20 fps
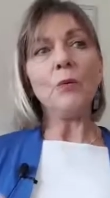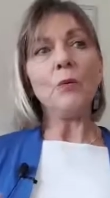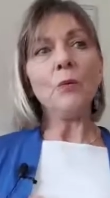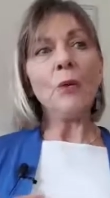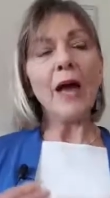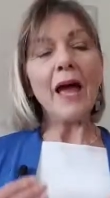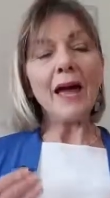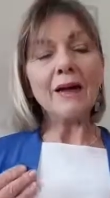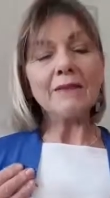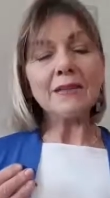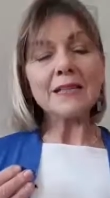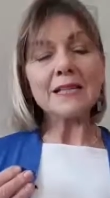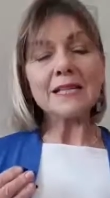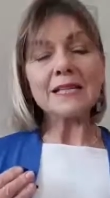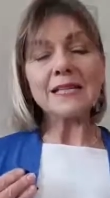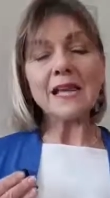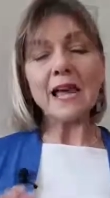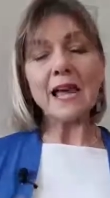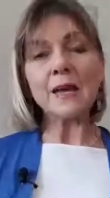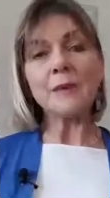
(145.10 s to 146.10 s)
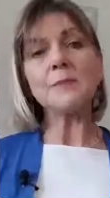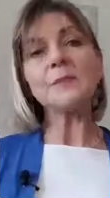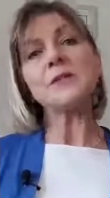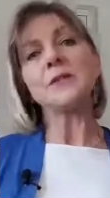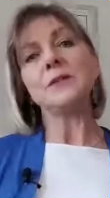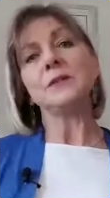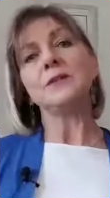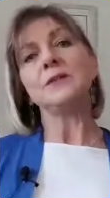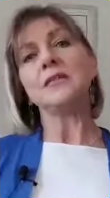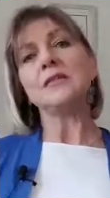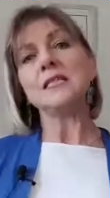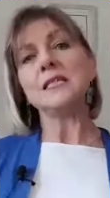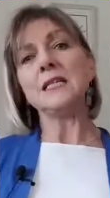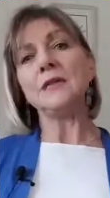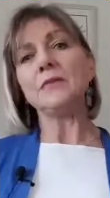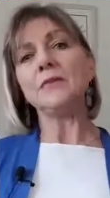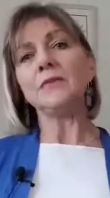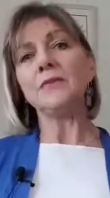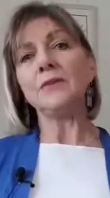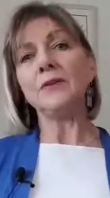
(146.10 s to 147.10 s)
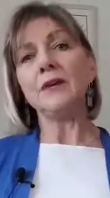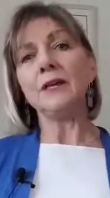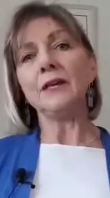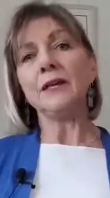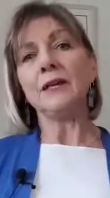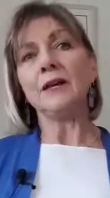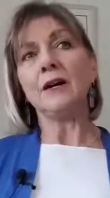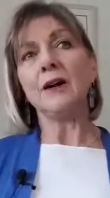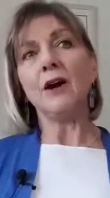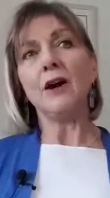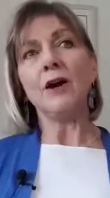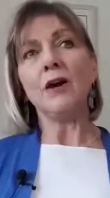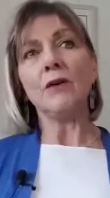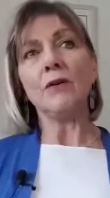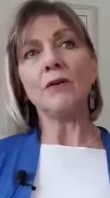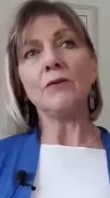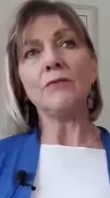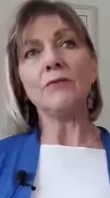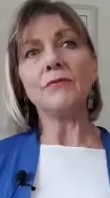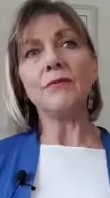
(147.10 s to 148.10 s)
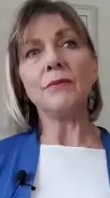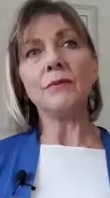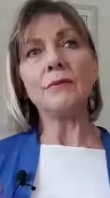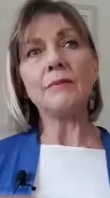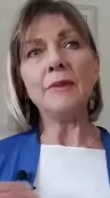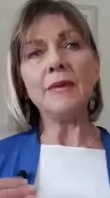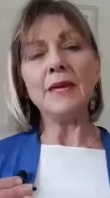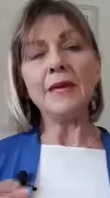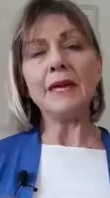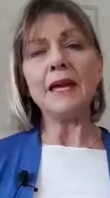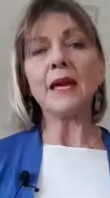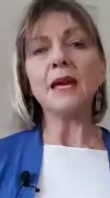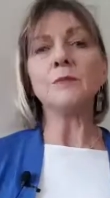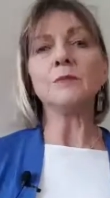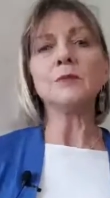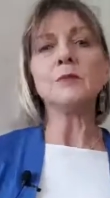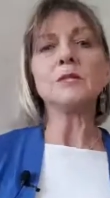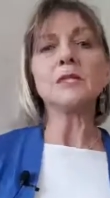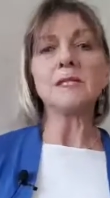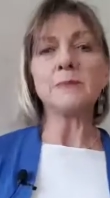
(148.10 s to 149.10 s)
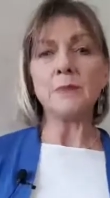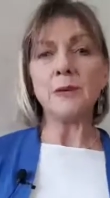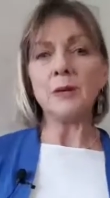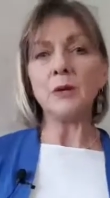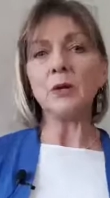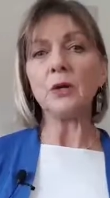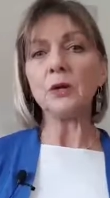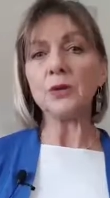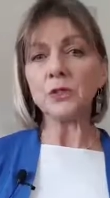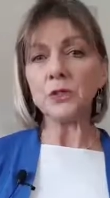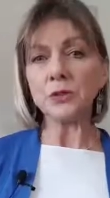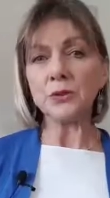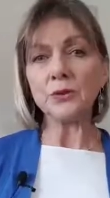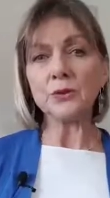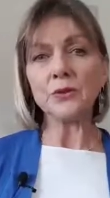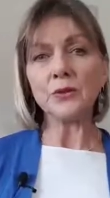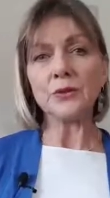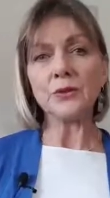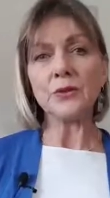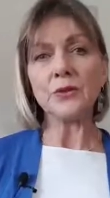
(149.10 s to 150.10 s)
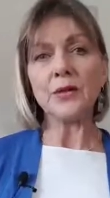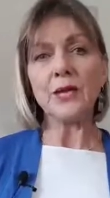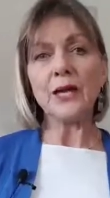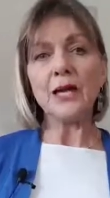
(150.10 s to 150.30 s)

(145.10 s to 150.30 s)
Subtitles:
having this absolute deep fear of being able to speak her truth.